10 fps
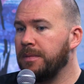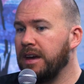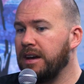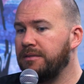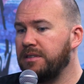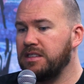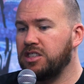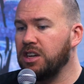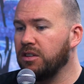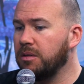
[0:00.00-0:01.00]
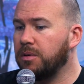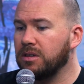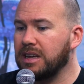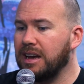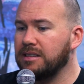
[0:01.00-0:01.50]
for this year on the
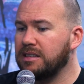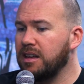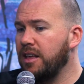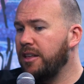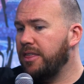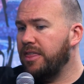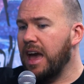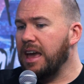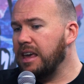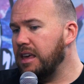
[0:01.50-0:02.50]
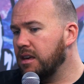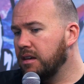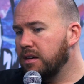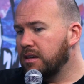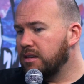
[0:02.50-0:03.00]
podcast,
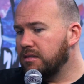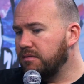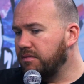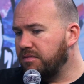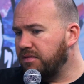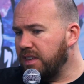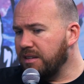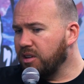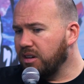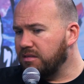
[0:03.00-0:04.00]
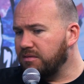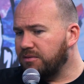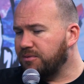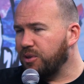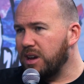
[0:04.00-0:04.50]
they've got
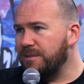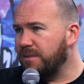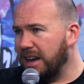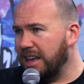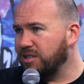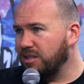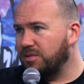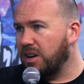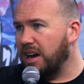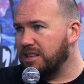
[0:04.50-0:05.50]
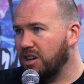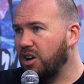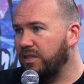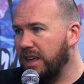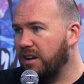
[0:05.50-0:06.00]
free financial advice
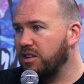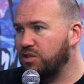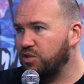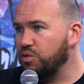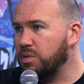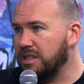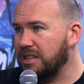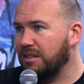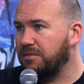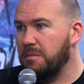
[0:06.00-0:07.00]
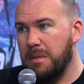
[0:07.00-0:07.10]
on their own super stuff for